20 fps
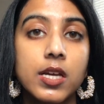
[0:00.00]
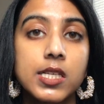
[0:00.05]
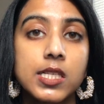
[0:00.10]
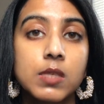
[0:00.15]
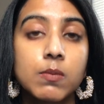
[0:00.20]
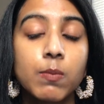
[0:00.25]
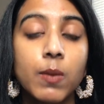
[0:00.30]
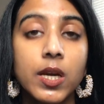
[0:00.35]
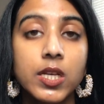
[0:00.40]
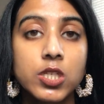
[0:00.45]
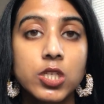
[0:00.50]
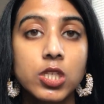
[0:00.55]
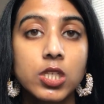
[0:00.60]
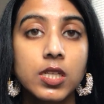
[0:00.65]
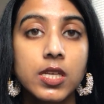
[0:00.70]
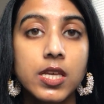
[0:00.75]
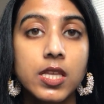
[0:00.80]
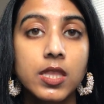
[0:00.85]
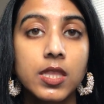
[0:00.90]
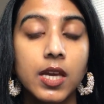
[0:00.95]

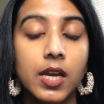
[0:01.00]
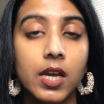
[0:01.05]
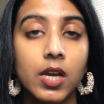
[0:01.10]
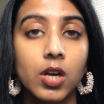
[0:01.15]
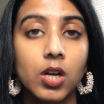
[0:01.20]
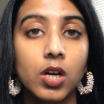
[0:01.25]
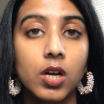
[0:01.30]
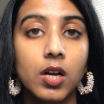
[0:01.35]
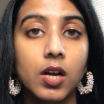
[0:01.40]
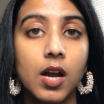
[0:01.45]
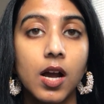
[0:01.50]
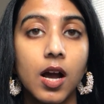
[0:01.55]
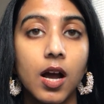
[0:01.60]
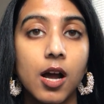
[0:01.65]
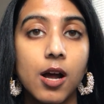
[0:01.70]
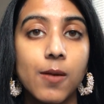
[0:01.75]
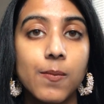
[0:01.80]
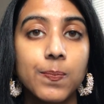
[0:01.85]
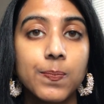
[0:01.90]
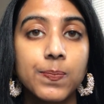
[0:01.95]
especially their
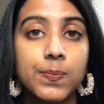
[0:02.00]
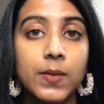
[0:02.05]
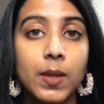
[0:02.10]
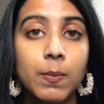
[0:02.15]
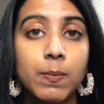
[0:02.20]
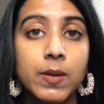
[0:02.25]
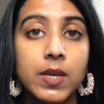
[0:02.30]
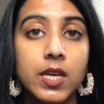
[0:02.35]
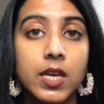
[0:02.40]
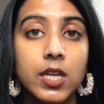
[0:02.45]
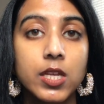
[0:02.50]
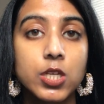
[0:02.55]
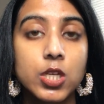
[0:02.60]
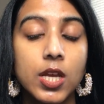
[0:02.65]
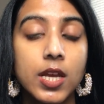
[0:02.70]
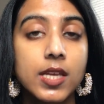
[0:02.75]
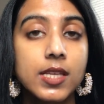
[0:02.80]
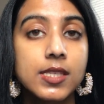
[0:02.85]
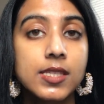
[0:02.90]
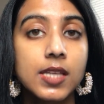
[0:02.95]

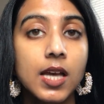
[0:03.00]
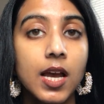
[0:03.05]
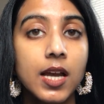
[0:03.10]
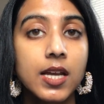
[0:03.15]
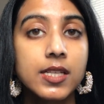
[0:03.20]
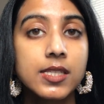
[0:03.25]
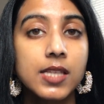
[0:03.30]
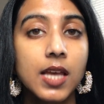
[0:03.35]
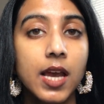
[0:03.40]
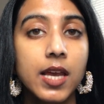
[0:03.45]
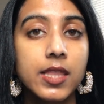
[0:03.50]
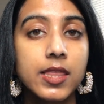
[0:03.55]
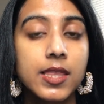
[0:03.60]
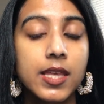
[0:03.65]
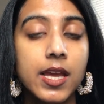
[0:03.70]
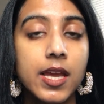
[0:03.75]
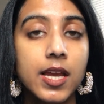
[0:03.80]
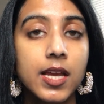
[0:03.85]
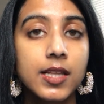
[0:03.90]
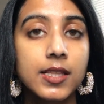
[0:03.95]
PHA sides. I
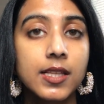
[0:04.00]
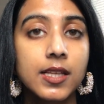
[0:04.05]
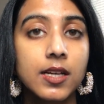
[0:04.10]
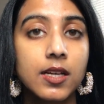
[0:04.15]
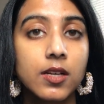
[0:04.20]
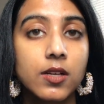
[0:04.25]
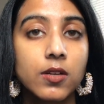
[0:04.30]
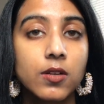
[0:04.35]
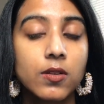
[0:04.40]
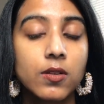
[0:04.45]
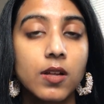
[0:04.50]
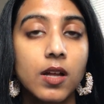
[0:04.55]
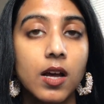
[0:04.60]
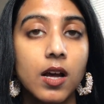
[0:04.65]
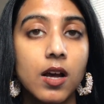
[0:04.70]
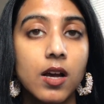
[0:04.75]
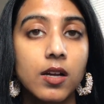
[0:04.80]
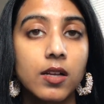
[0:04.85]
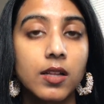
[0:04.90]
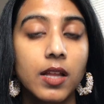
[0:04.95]
think the
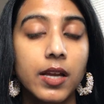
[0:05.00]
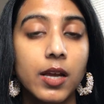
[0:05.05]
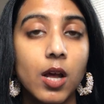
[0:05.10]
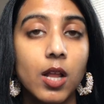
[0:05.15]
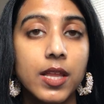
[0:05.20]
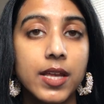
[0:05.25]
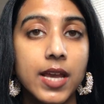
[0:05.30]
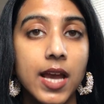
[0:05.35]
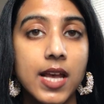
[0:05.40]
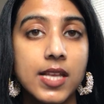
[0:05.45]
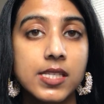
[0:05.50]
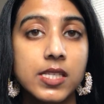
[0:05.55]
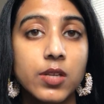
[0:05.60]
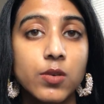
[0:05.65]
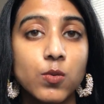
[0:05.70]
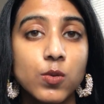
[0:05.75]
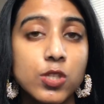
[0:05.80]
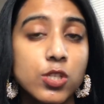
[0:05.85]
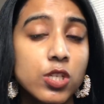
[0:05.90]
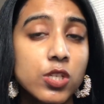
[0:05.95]
glycolic
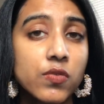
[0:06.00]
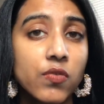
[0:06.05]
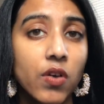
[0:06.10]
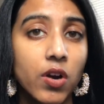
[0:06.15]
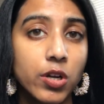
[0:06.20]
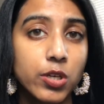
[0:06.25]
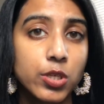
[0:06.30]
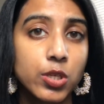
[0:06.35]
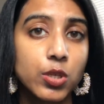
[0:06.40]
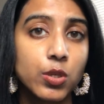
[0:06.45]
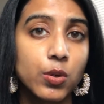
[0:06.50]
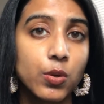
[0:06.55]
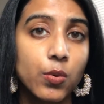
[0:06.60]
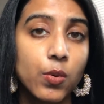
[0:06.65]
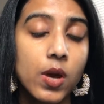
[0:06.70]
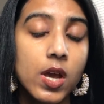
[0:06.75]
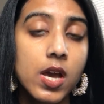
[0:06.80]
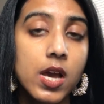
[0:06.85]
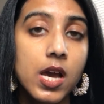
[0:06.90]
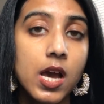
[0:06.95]
acid was just far too
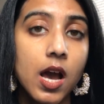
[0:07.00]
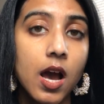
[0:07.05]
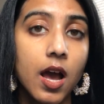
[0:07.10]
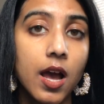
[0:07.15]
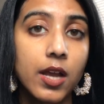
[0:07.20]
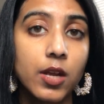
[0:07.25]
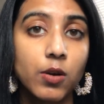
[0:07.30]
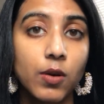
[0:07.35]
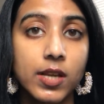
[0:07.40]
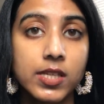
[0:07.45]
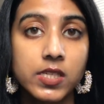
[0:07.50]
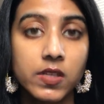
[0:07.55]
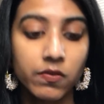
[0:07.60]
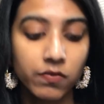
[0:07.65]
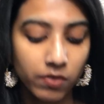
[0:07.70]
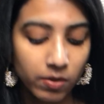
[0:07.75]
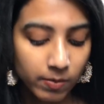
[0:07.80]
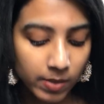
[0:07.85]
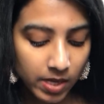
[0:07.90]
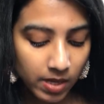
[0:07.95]
aggressive
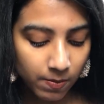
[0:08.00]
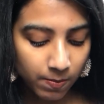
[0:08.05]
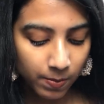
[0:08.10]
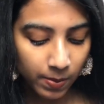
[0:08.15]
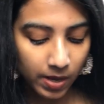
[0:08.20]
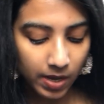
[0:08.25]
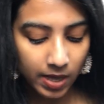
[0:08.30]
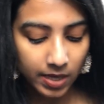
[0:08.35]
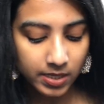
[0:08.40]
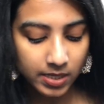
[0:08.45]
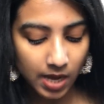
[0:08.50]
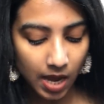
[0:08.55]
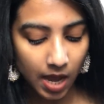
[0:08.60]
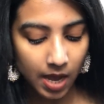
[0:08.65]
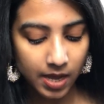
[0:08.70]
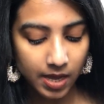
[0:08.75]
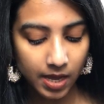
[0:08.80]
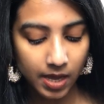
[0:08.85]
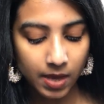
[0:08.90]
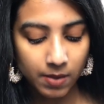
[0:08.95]
for me, but I
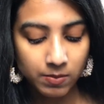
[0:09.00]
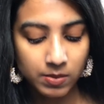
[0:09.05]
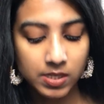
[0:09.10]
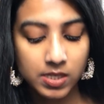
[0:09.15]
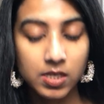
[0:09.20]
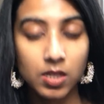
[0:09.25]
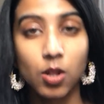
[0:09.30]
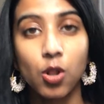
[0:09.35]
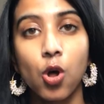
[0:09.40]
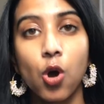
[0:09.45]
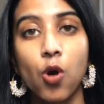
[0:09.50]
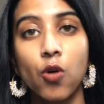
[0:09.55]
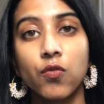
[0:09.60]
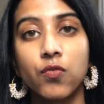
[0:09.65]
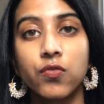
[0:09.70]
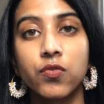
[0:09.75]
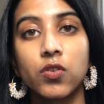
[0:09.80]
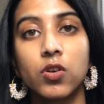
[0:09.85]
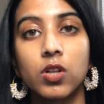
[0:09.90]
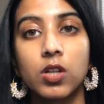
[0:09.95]
am still
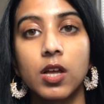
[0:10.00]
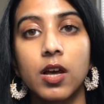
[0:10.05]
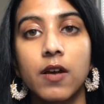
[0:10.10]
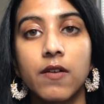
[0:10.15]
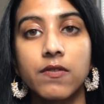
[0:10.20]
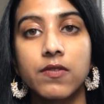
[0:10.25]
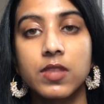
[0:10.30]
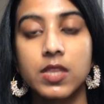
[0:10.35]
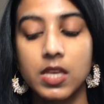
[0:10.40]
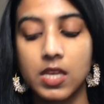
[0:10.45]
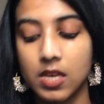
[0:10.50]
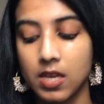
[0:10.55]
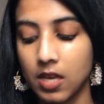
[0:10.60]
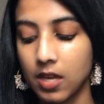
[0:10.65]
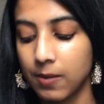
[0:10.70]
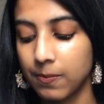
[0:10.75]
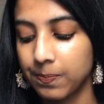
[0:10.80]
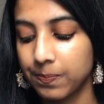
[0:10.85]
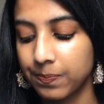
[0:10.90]
hopeful of the